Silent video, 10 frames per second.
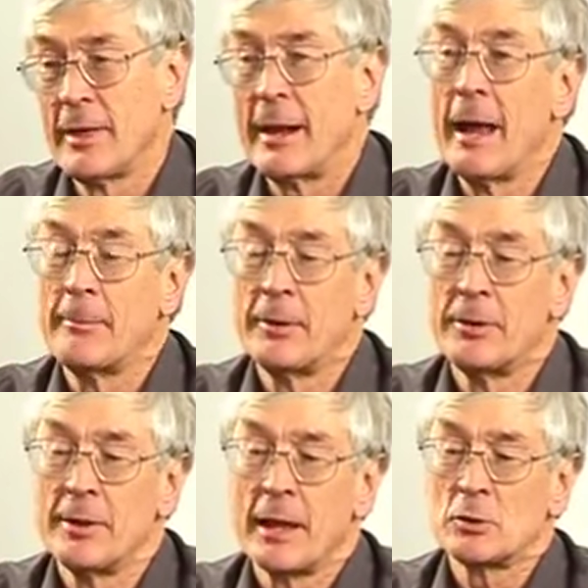that happened,
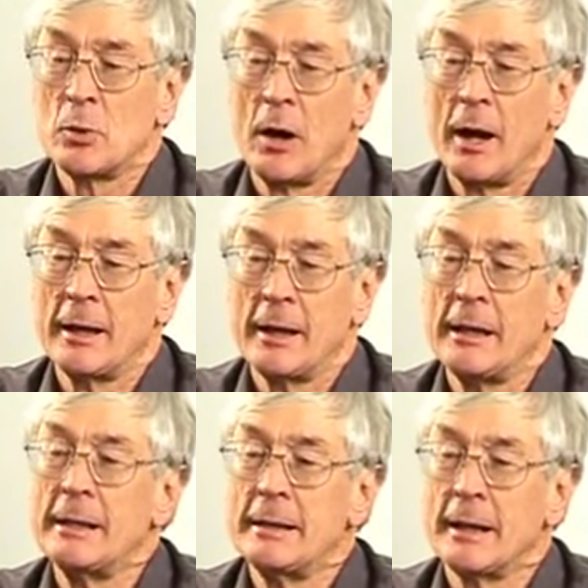and that's why
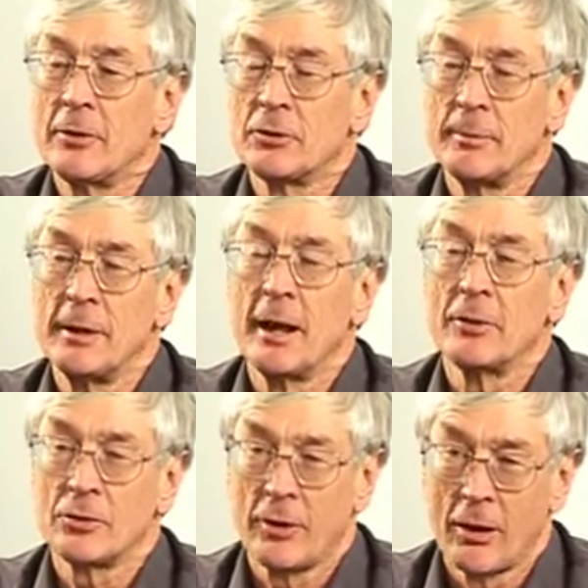anything has to be done
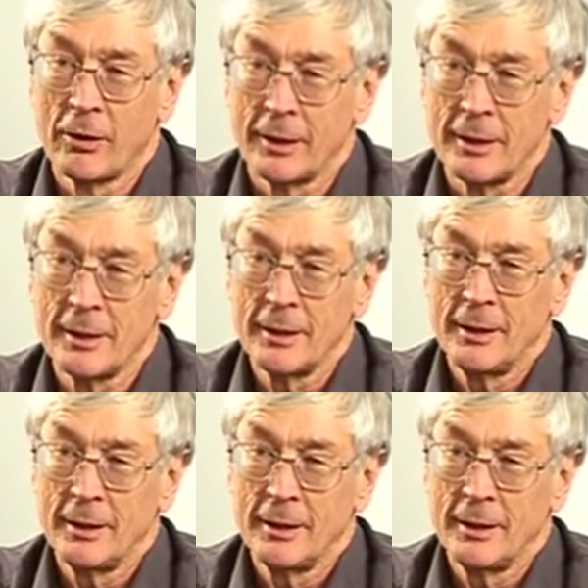slowly.